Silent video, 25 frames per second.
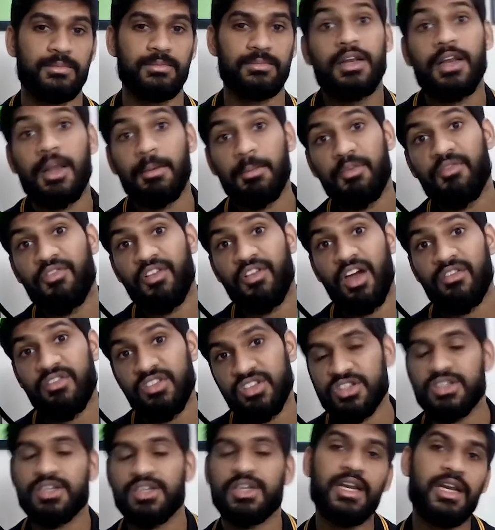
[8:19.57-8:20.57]
Number 5 is
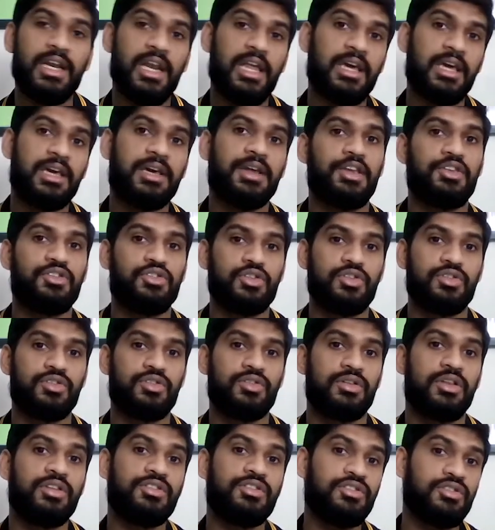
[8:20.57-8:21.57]
straight leg
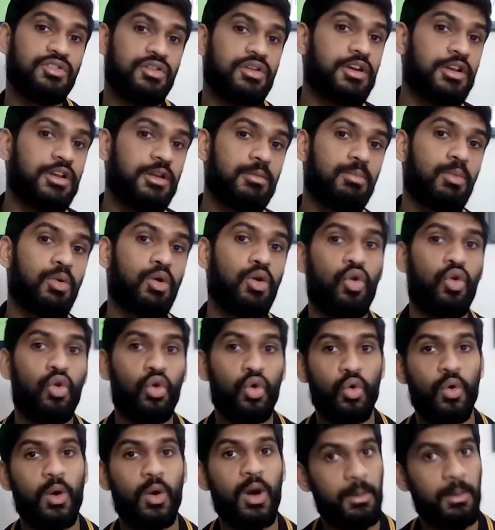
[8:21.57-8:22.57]
crunches. This is a little more
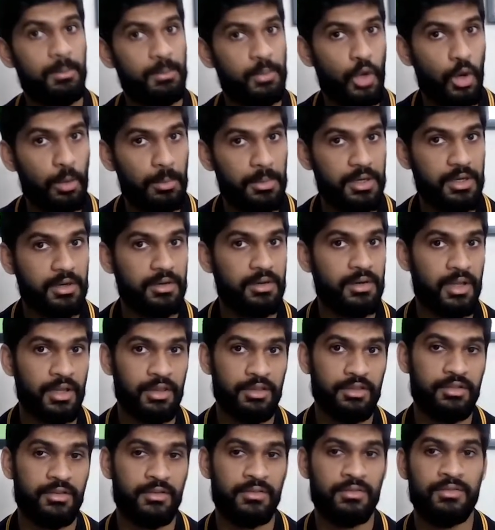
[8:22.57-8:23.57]
lower abdomen
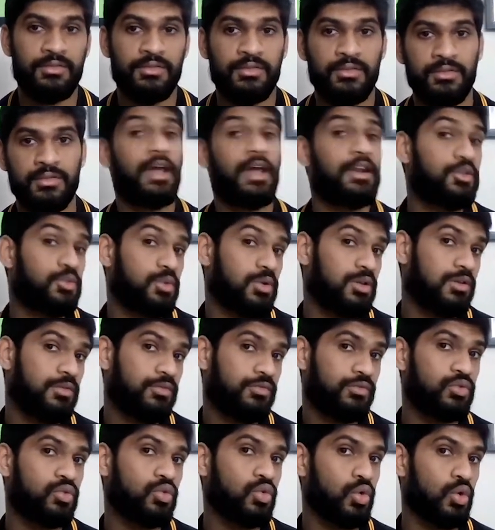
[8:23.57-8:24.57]
intensive, and it's one of the
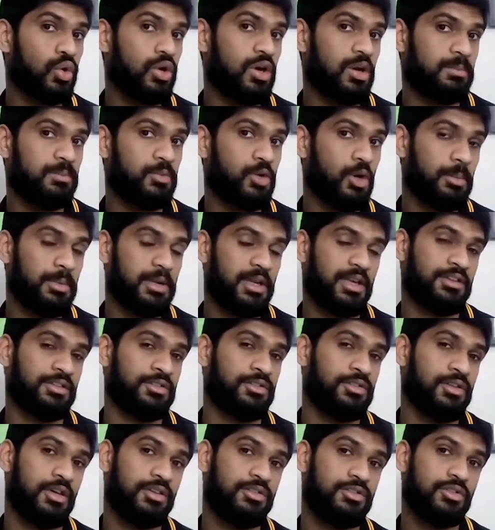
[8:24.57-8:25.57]
few lower abdomen
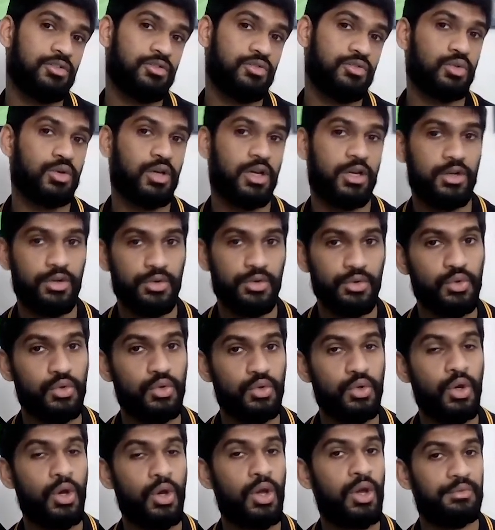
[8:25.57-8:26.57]
exercises you can do
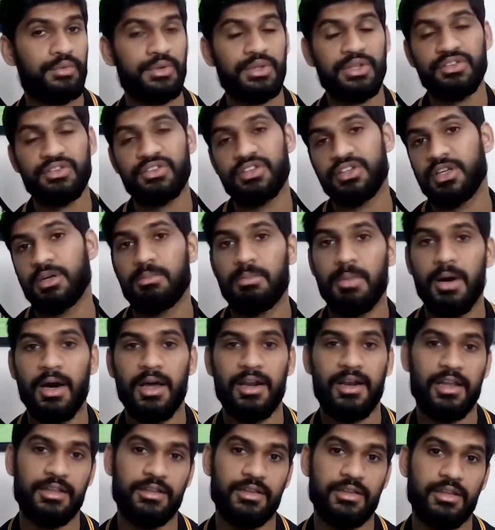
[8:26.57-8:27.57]
with a sit-up bar
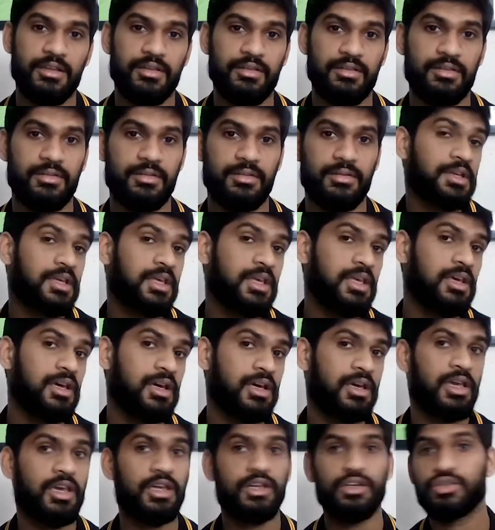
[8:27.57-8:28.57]
like this. The key
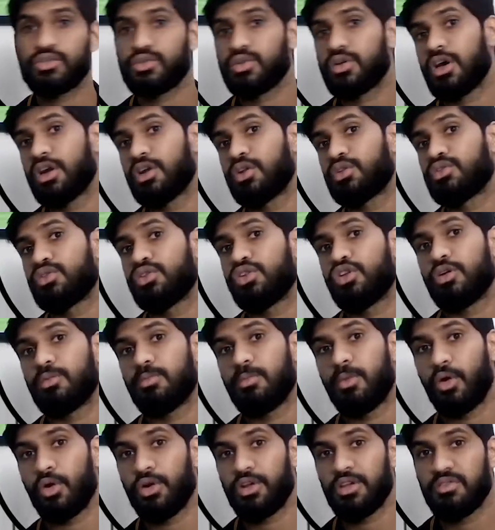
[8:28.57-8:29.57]
again is to control your
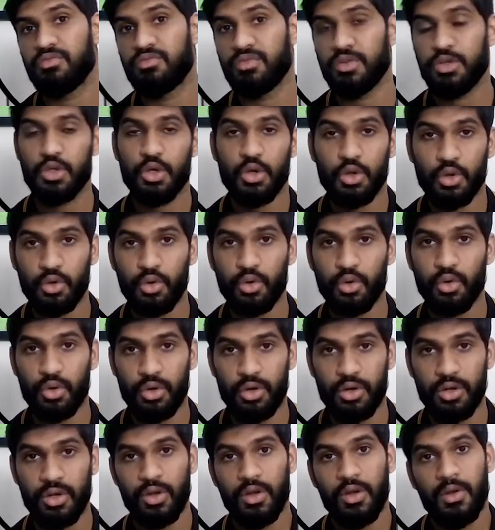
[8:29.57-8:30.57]
body with your core
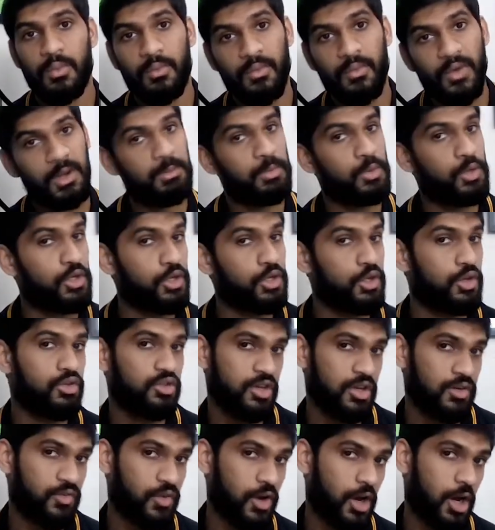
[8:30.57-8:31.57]
while pulling
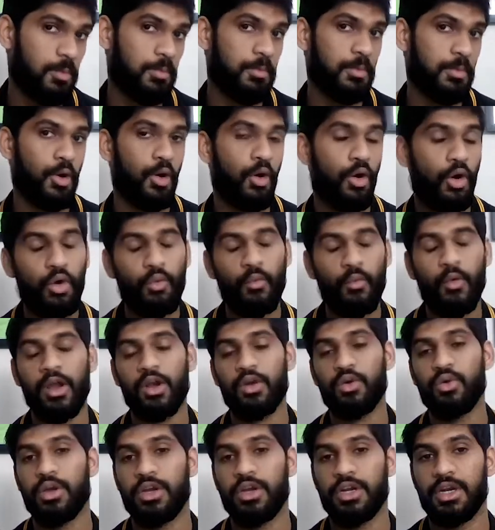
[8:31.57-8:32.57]
yourself up or while
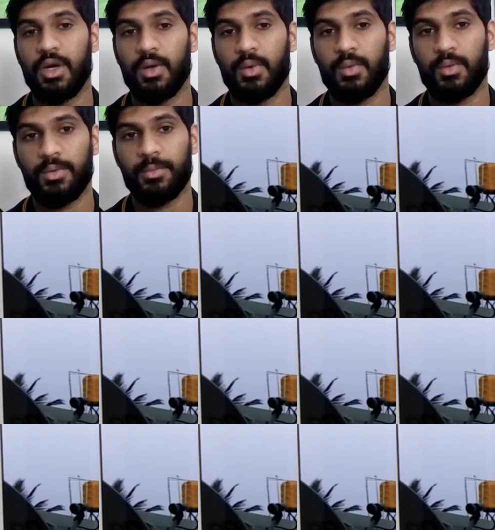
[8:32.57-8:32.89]
going down.